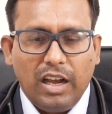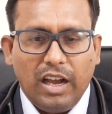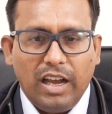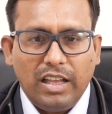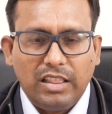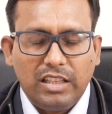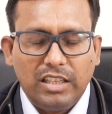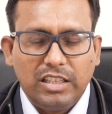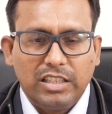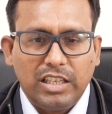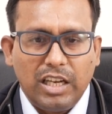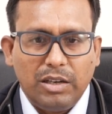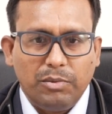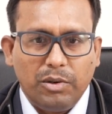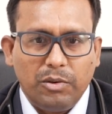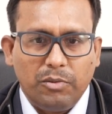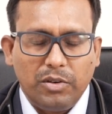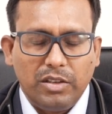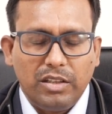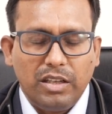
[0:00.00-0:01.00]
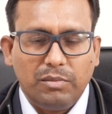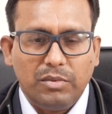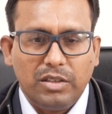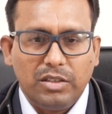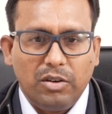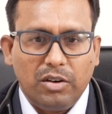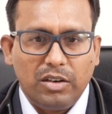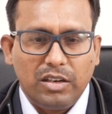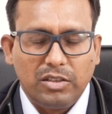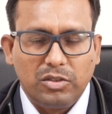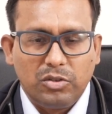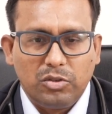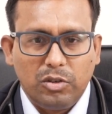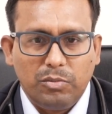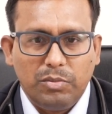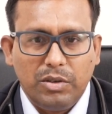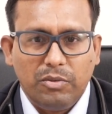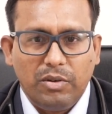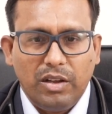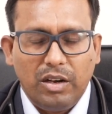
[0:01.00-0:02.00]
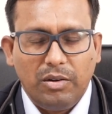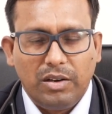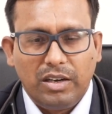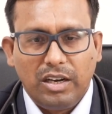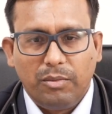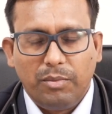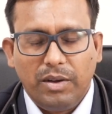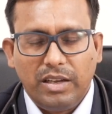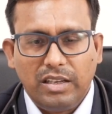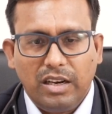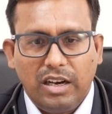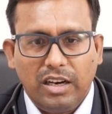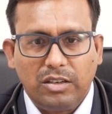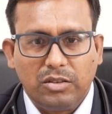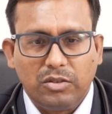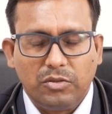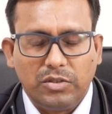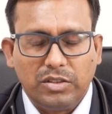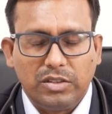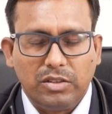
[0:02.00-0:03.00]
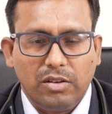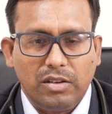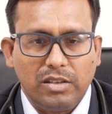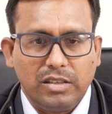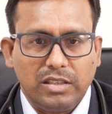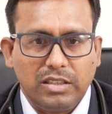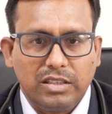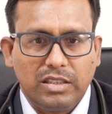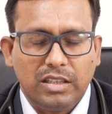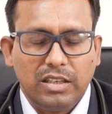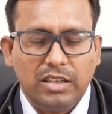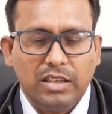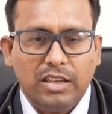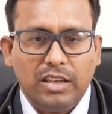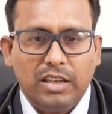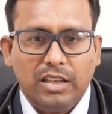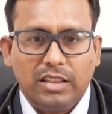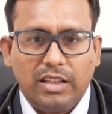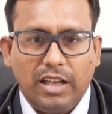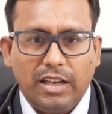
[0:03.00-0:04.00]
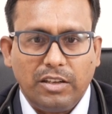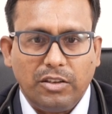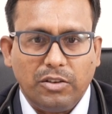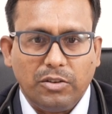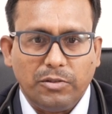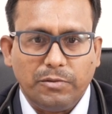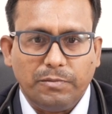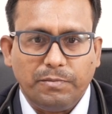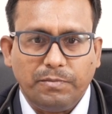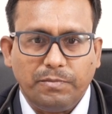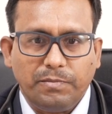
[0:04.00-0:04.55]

And this type of rhythm disorder should be evaluated by electrophysiologists. Thank you.